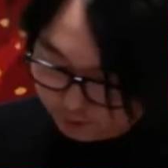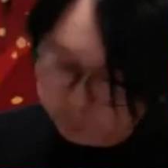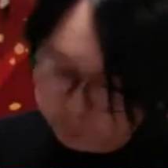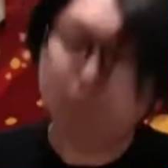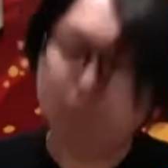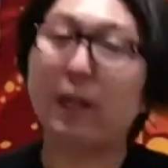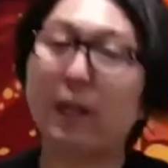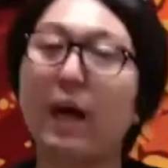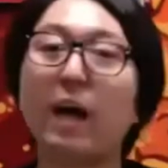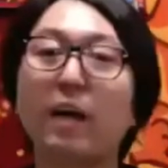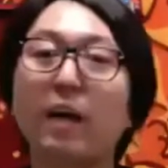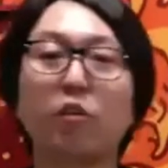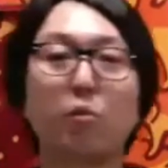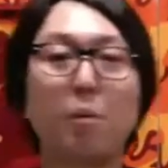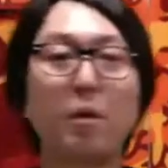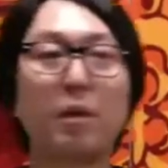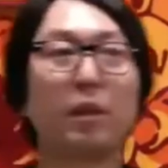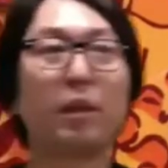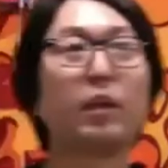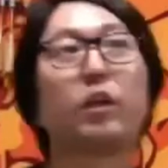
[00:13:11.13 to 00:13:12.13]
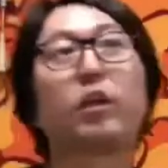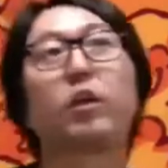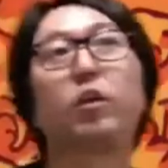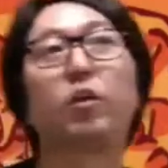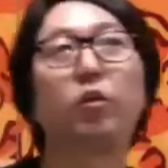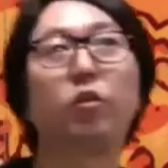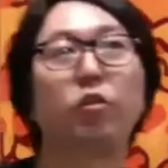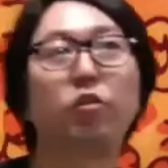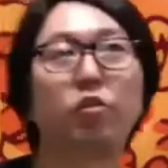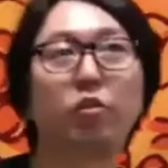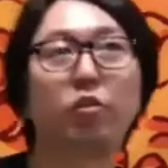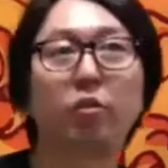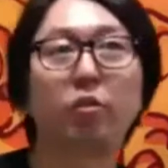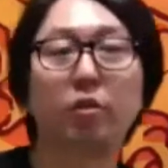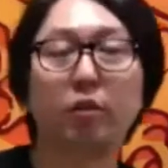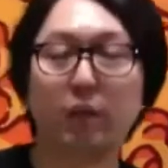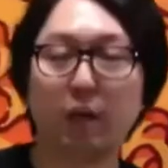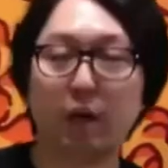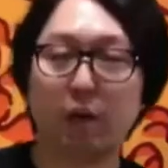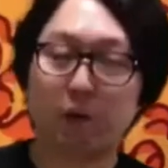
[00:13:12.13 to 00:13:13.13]
blacksmith in Kyushu,
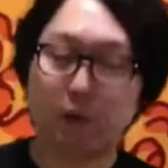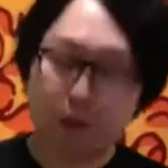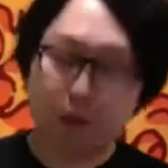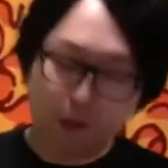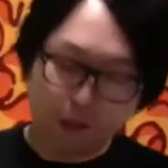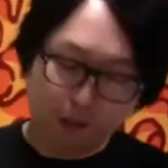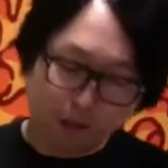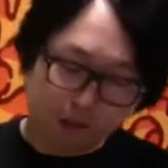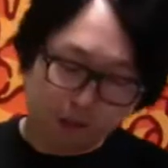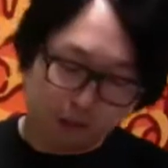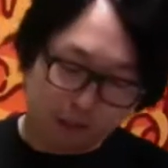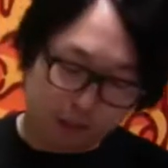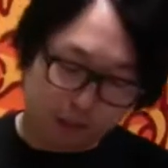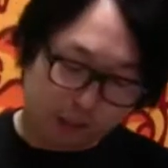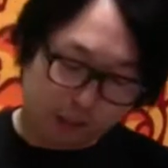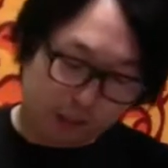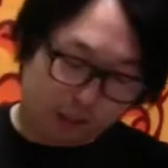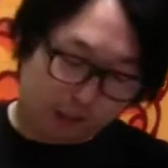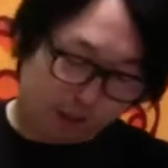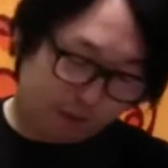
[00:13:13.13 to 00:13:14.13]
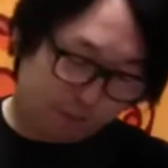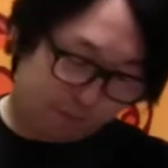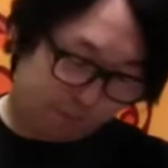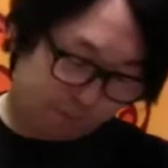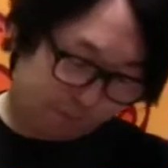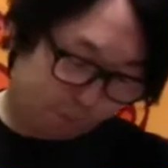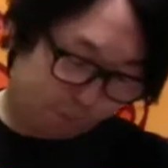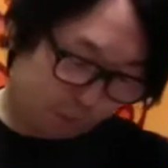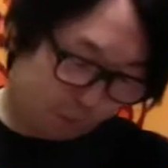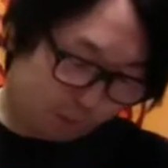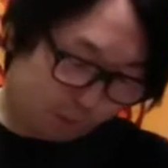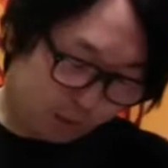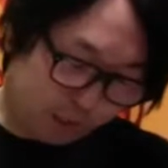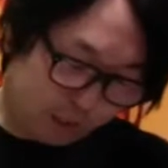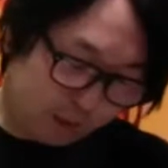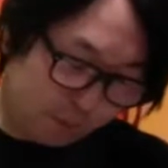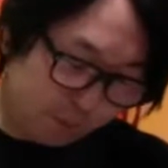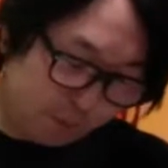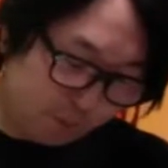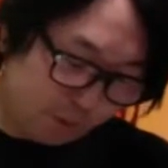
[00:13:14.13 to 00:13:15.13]
that we get
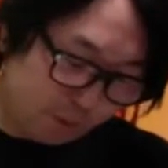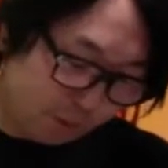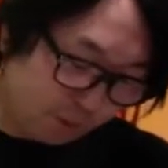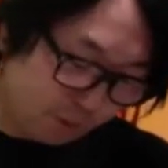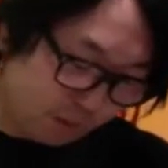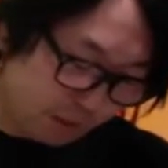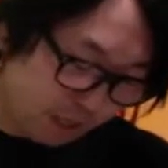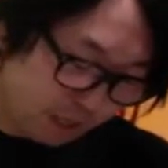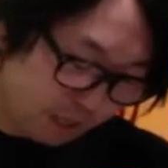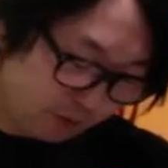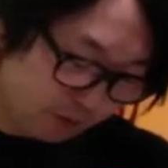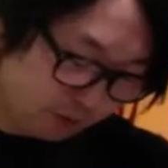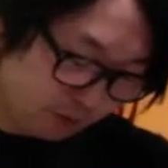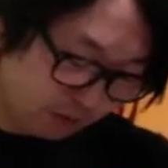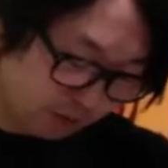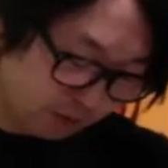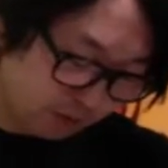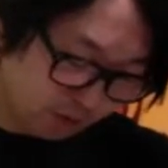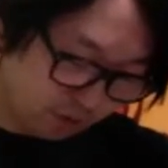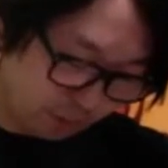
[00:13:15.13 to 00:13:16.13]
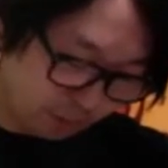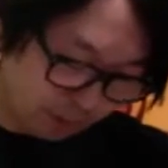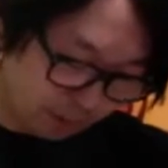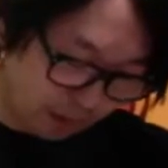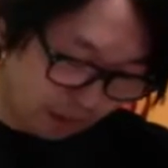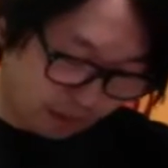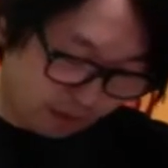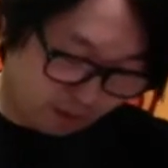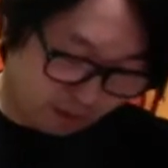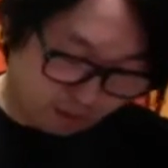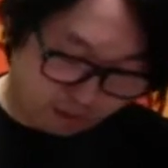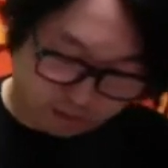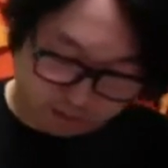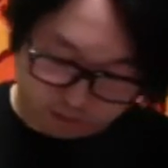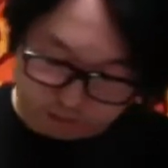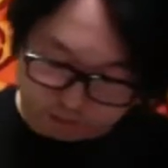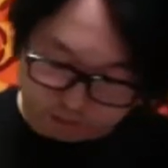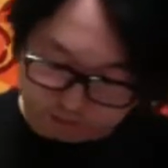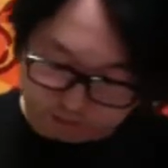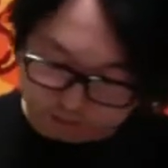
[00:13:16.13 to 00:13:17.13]
him from actually a supplier in
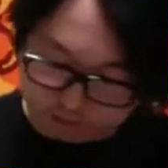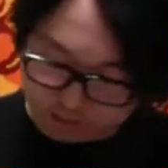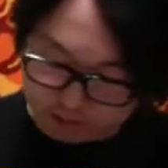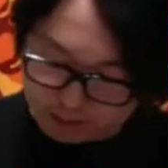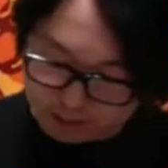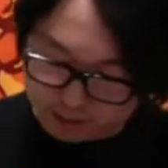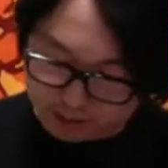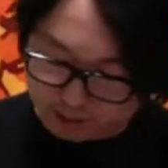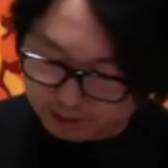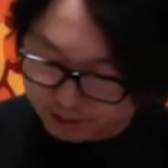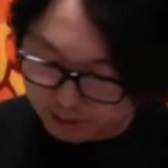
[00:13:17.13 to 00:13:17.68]
Sakai